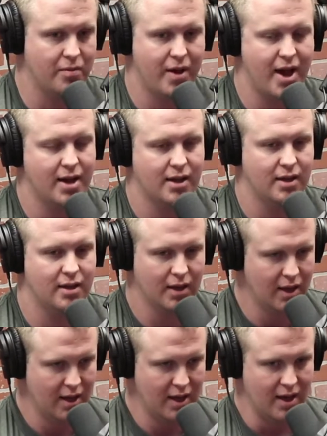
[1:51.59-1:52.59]
And
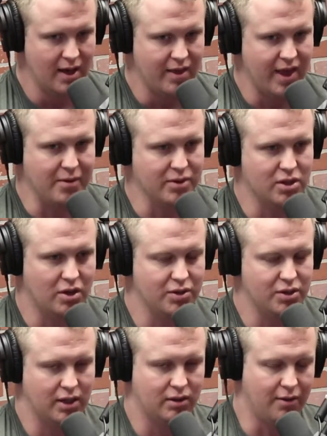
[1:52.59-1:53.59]
that was always like the
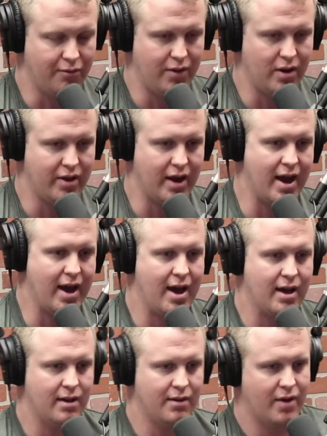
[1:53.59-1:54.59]
fear that I had if
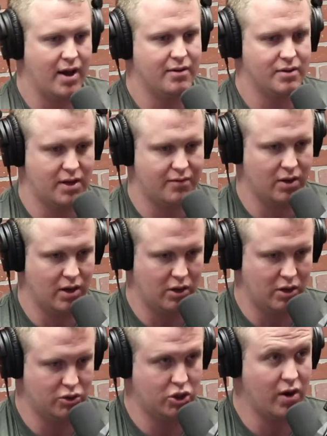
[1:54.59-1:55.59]
I was ever going to go
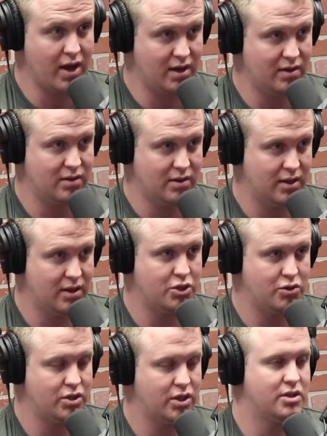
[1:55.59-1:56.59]
train in
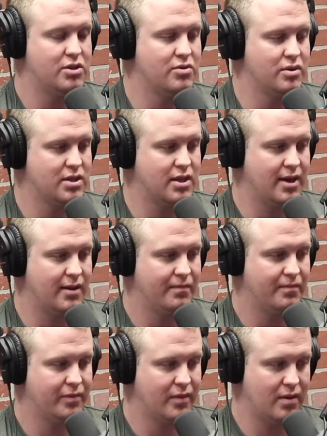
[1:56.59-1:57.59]
jiu-jitsu, was like,
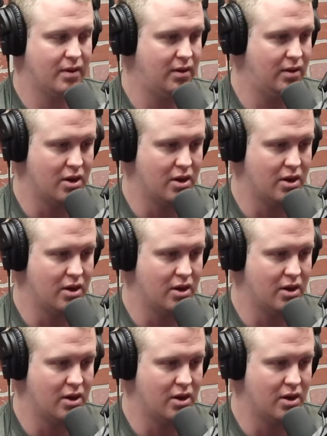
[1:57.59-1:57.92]
you know,